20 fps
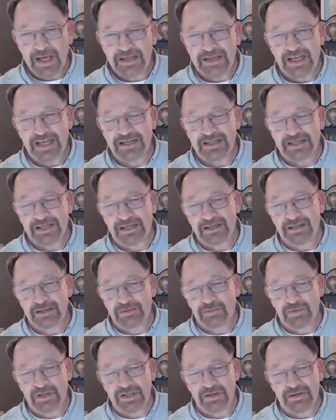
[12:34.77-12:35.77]
that the
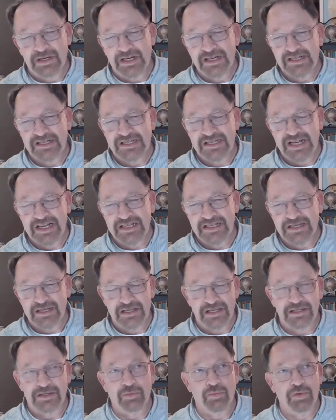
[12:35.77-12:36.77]
United States,
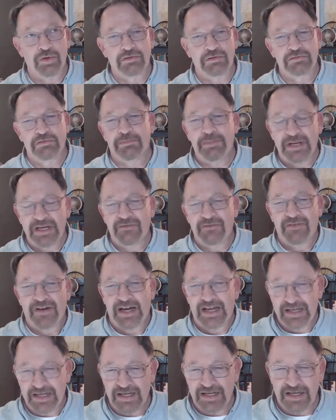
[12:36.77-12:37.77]
that the world would be
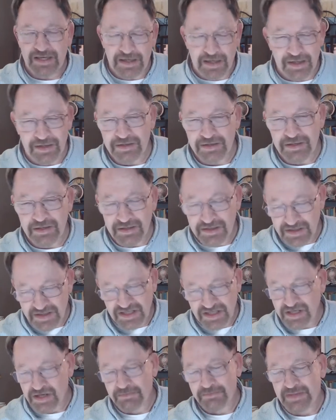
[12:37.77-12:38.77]
divided in a hundred and
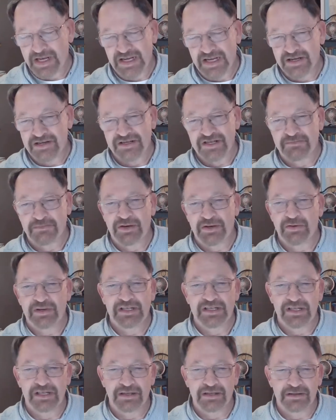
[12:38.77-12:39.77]
so many years
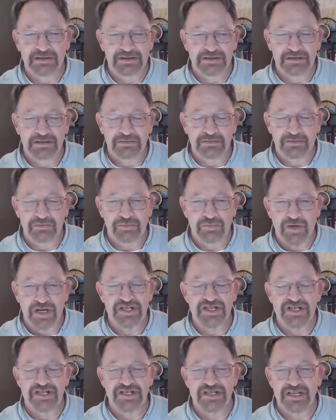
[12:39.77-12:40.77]
between the, the
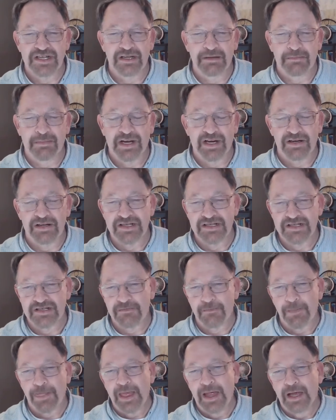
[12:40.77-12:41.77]
Russians and the Americans.
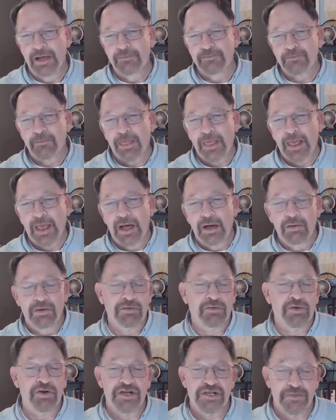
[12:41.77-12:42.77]
Well,
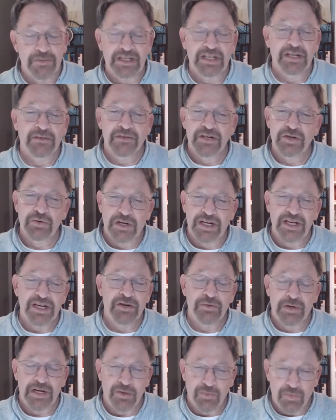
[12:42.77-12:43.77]
of course, we live in
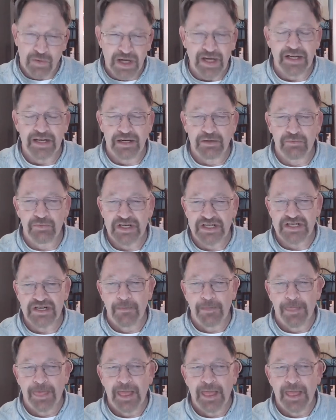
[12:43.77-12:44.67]
2021, in which